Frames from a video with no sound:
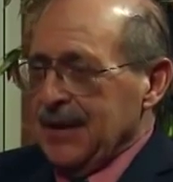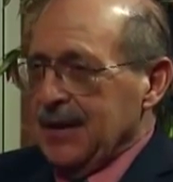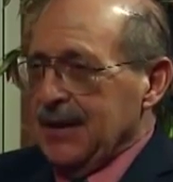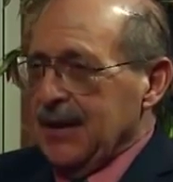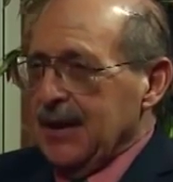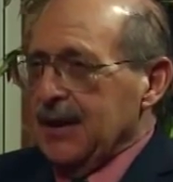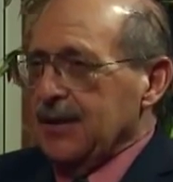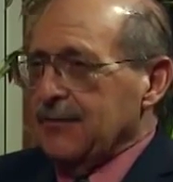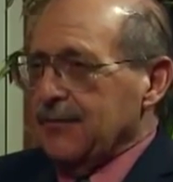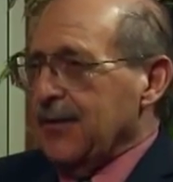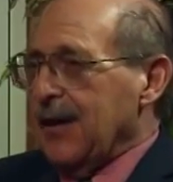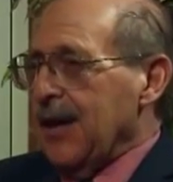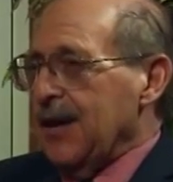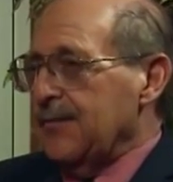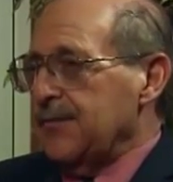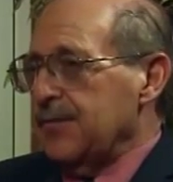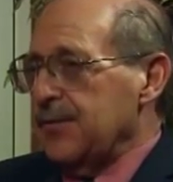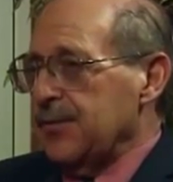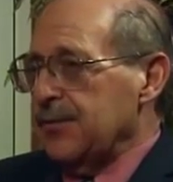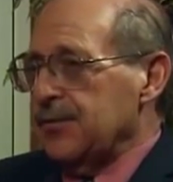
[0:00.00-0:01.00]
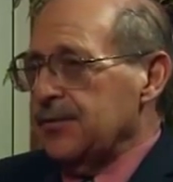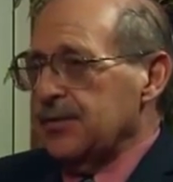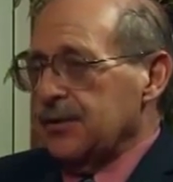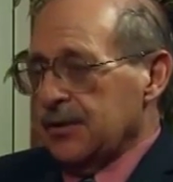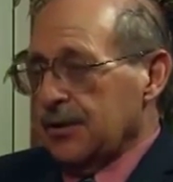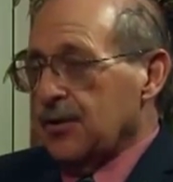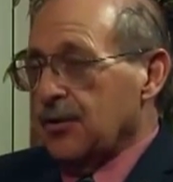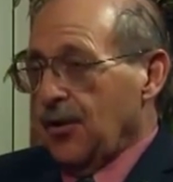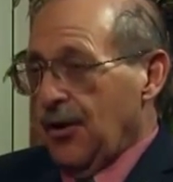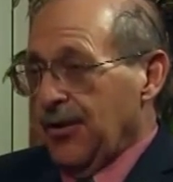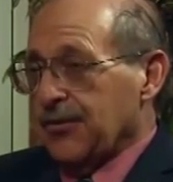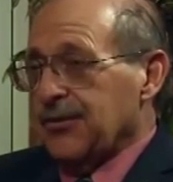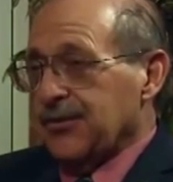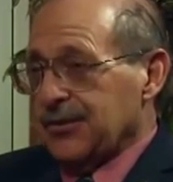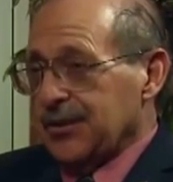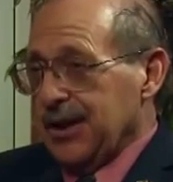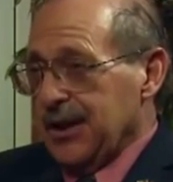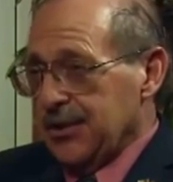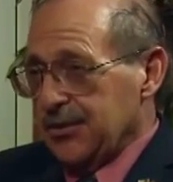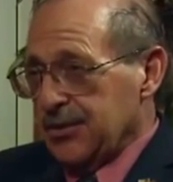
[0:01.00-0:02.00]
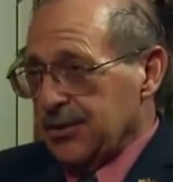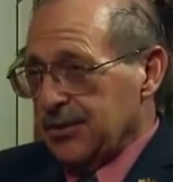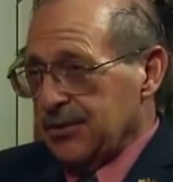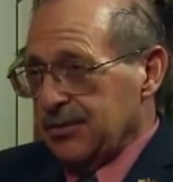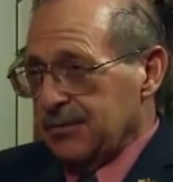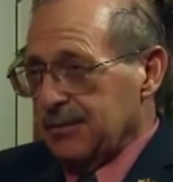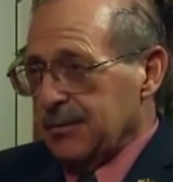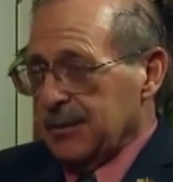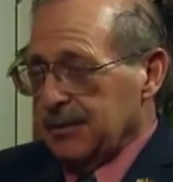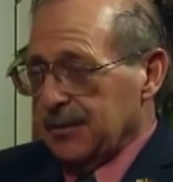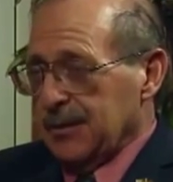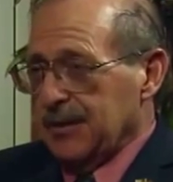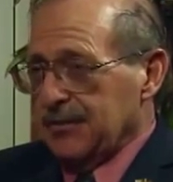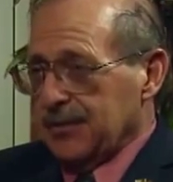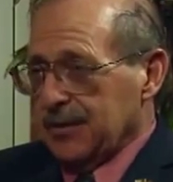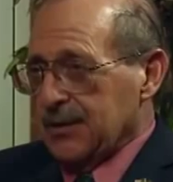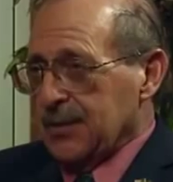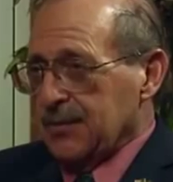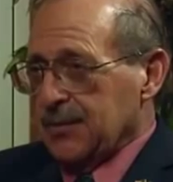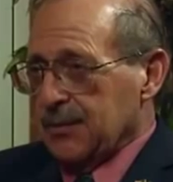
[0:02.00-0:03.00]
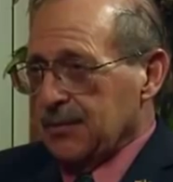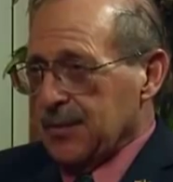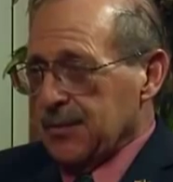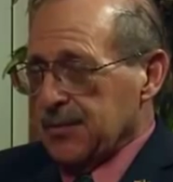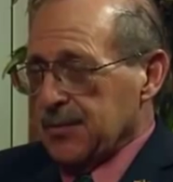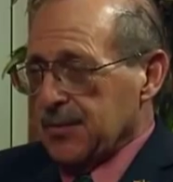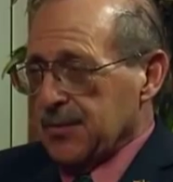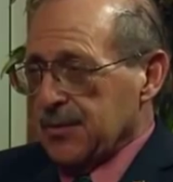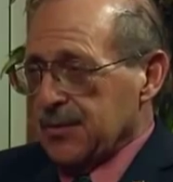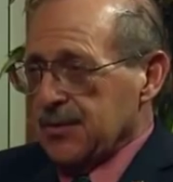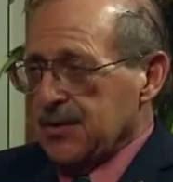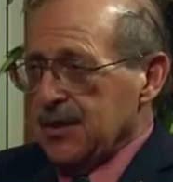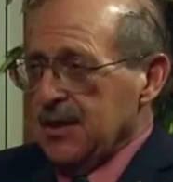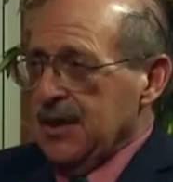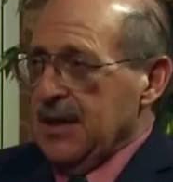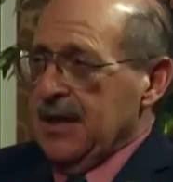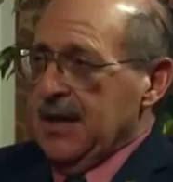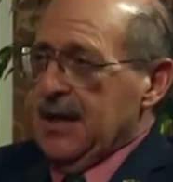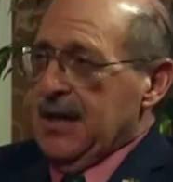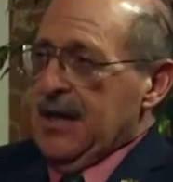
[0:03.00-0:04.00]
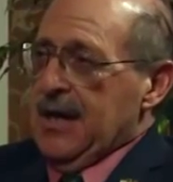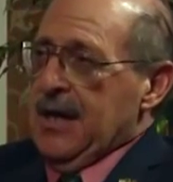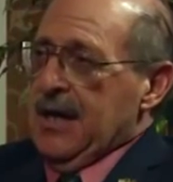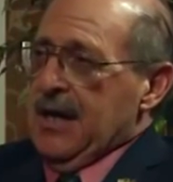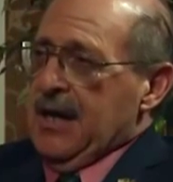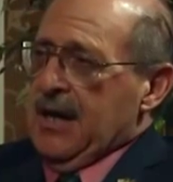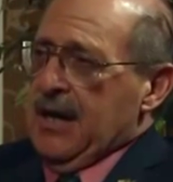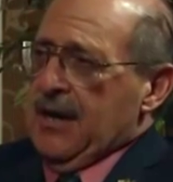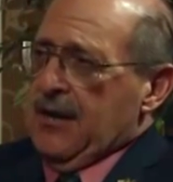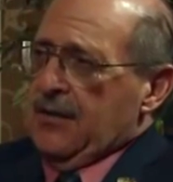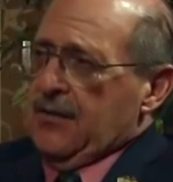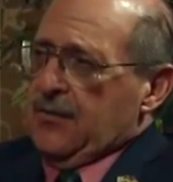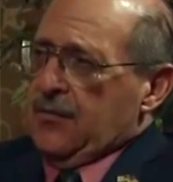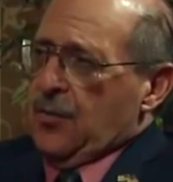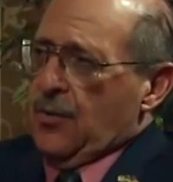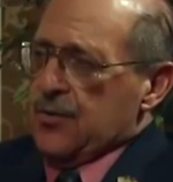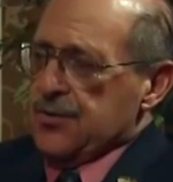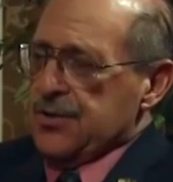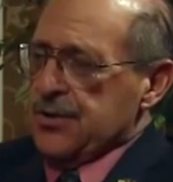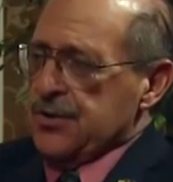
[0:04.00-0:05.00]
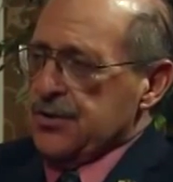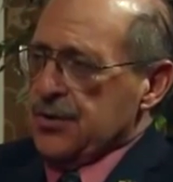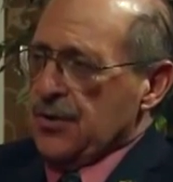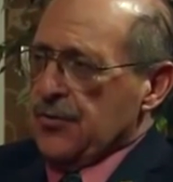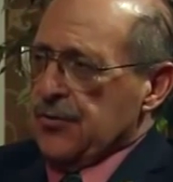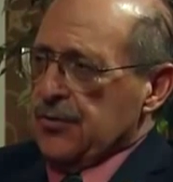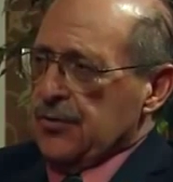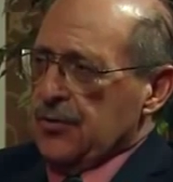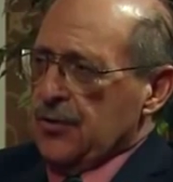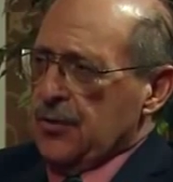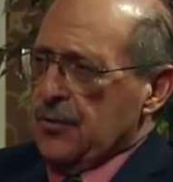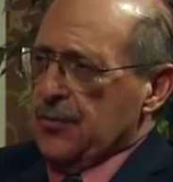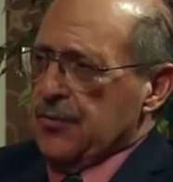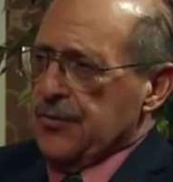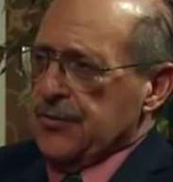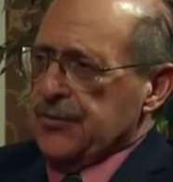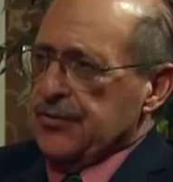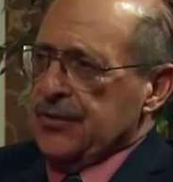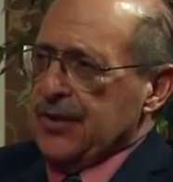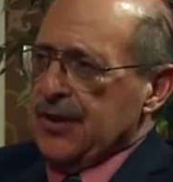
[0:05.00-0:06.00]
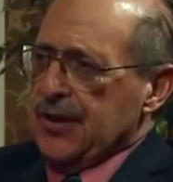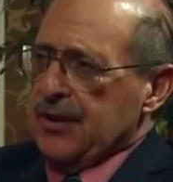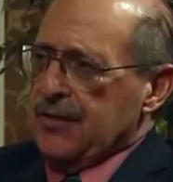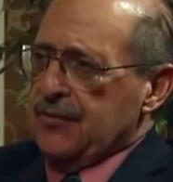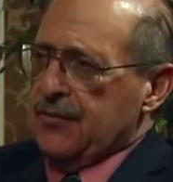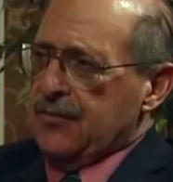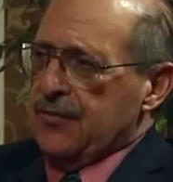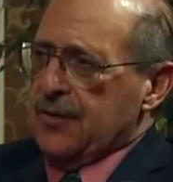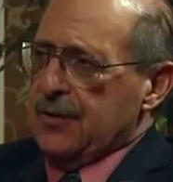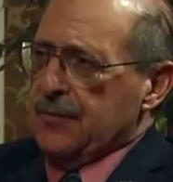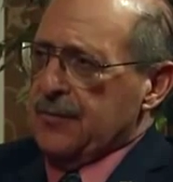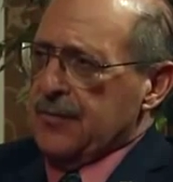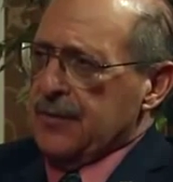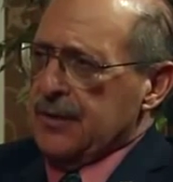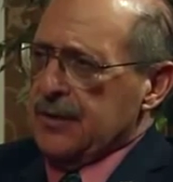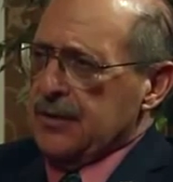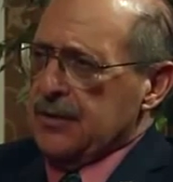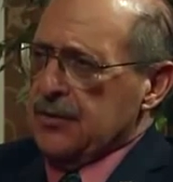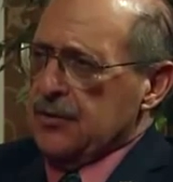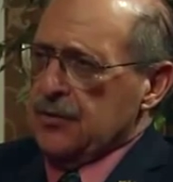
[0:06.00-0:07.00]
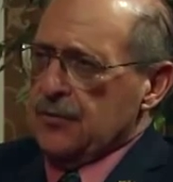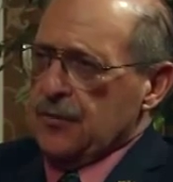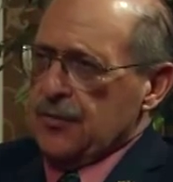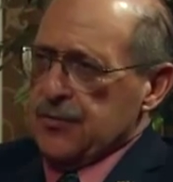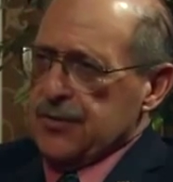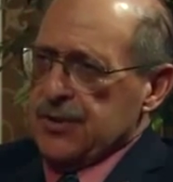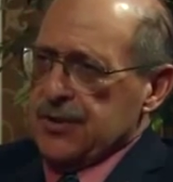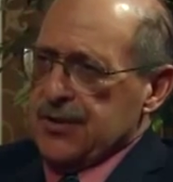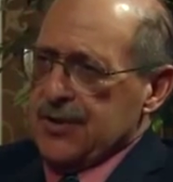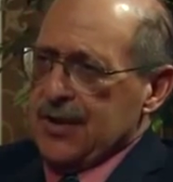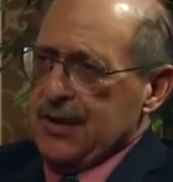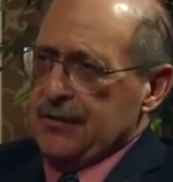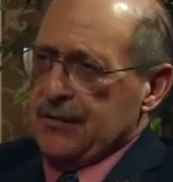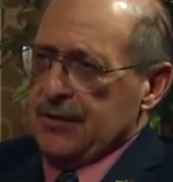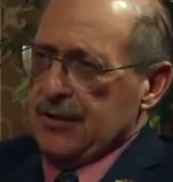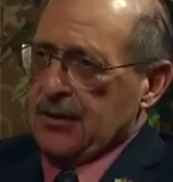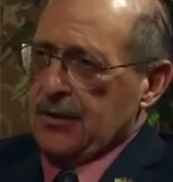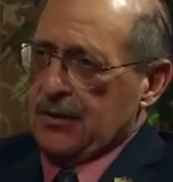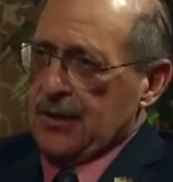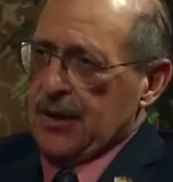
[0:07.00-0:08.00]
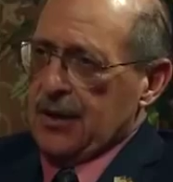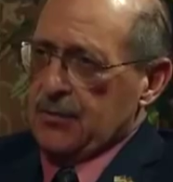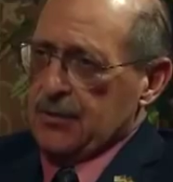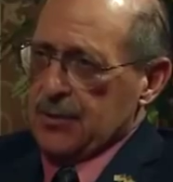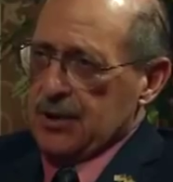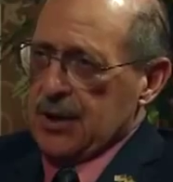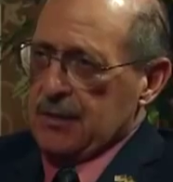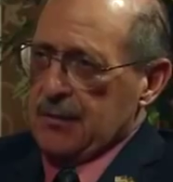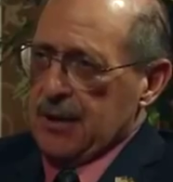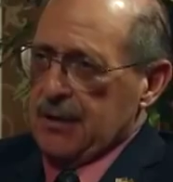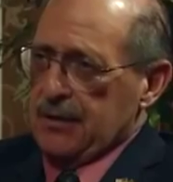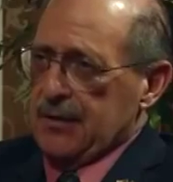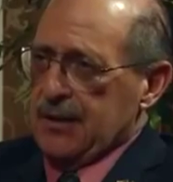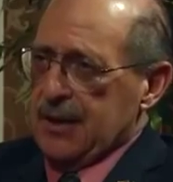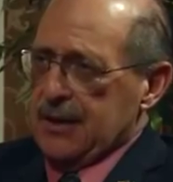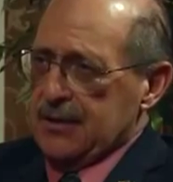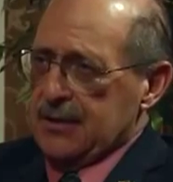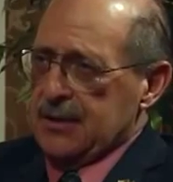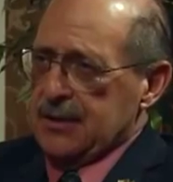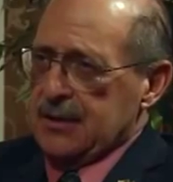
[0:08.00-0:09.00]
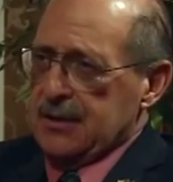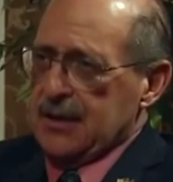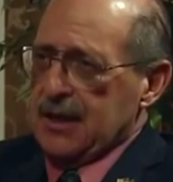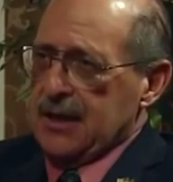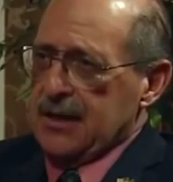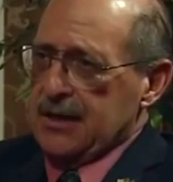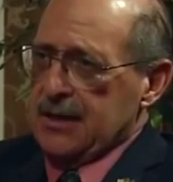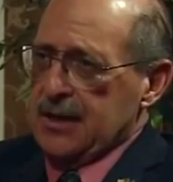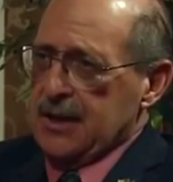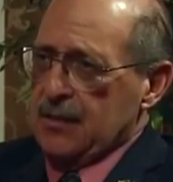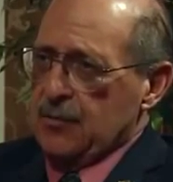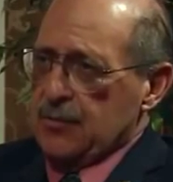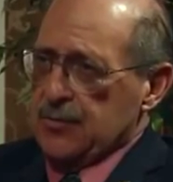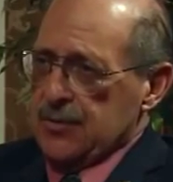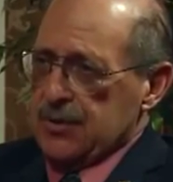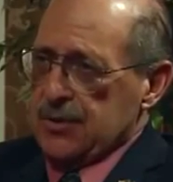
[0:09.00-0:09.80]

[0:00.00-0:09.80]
And eating fried foods causes cancer. People have to come to grips with this. And of course, this goes along with the study from the University of South Carolina, which came out in 1998.